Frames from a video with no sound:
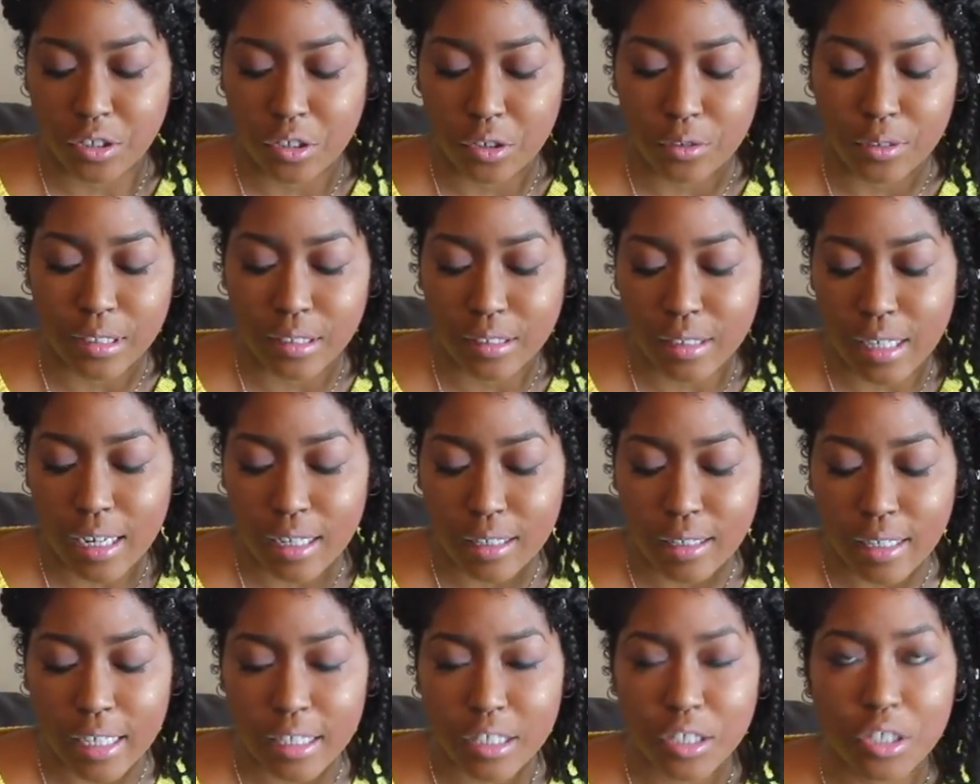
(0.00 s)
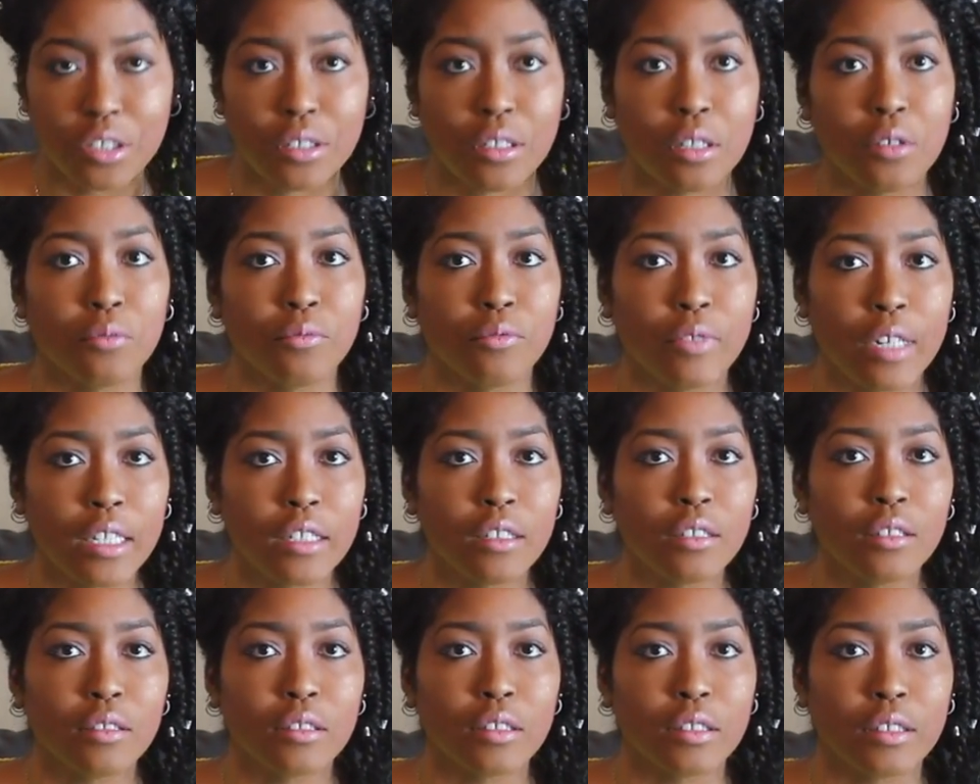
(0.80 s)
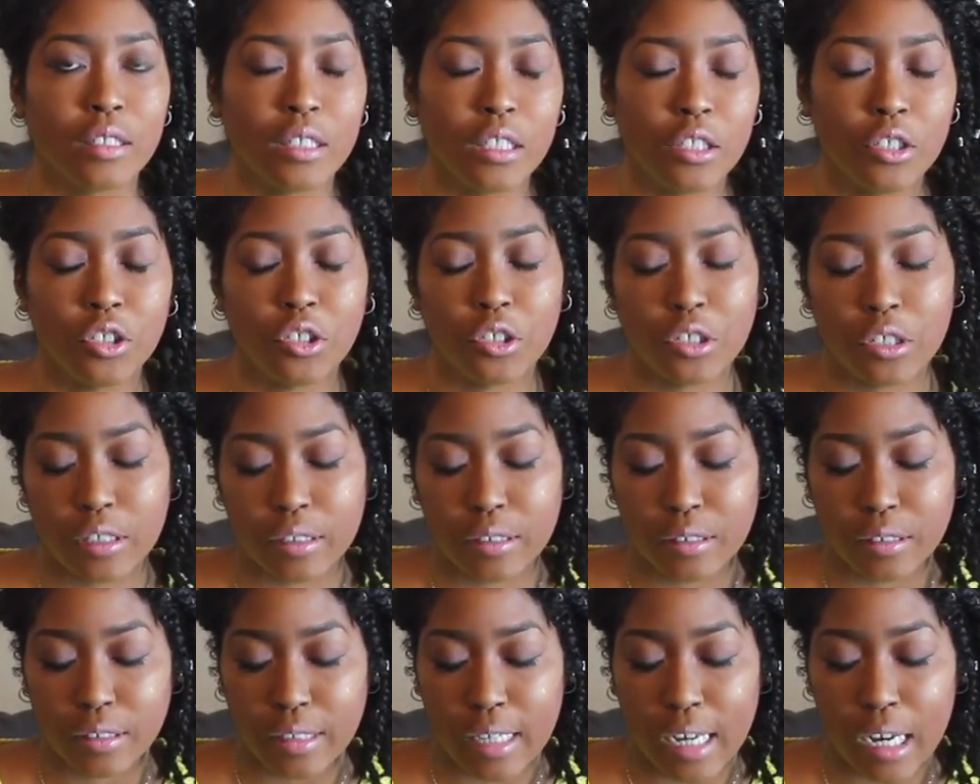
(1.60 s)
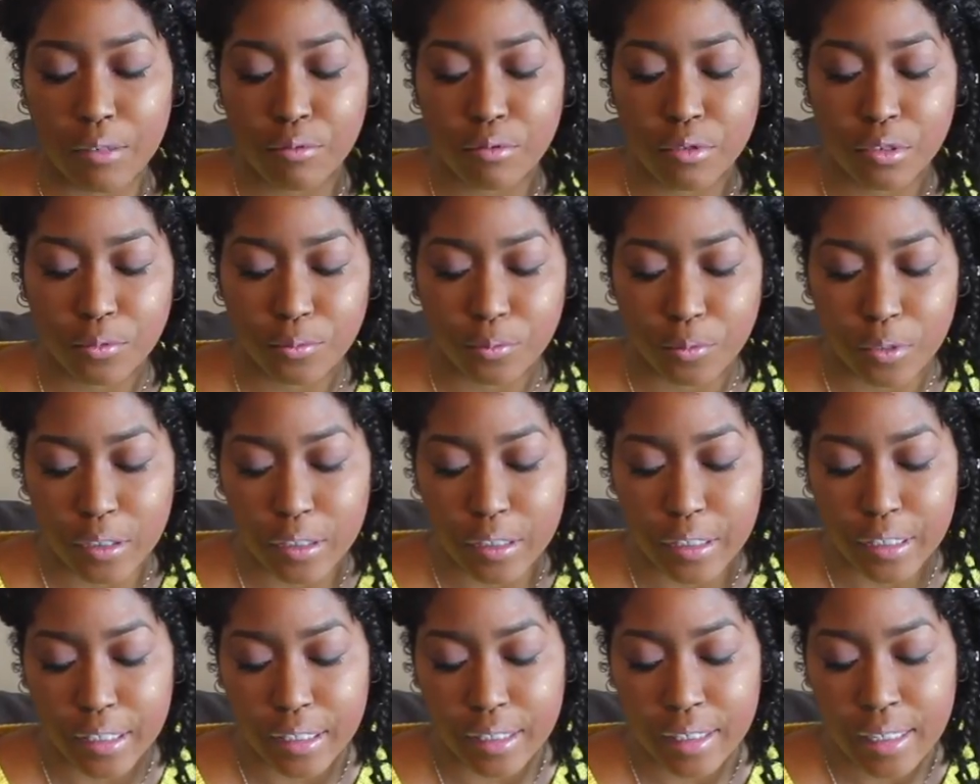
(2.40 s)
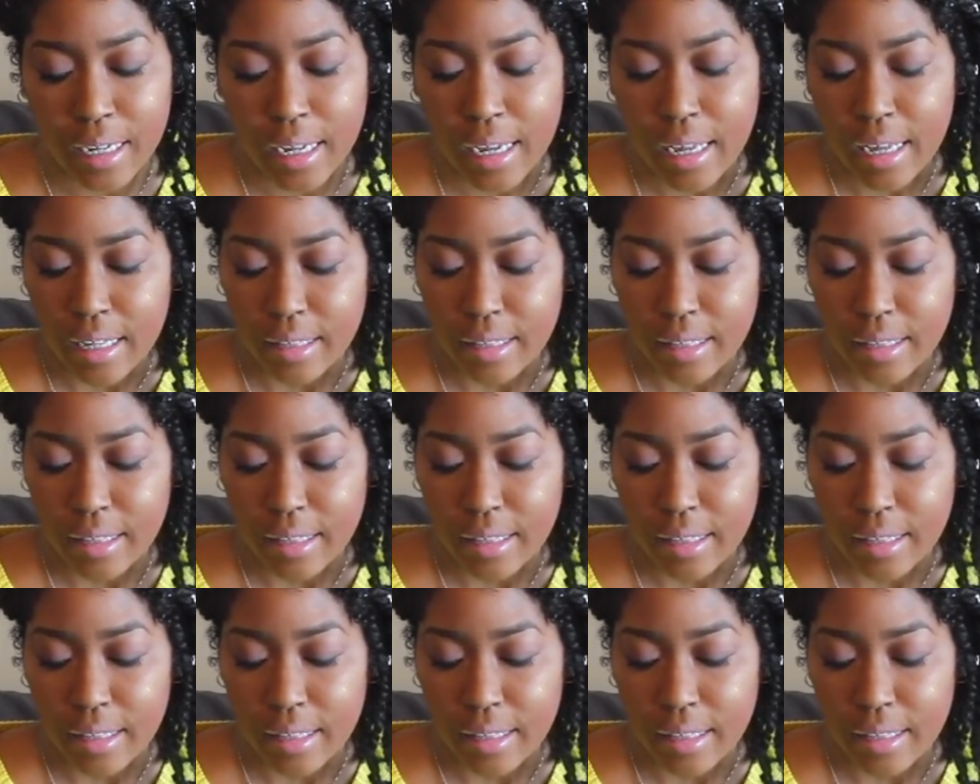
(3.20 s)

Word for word: So it's not like just a regular t-shirt, because I was worried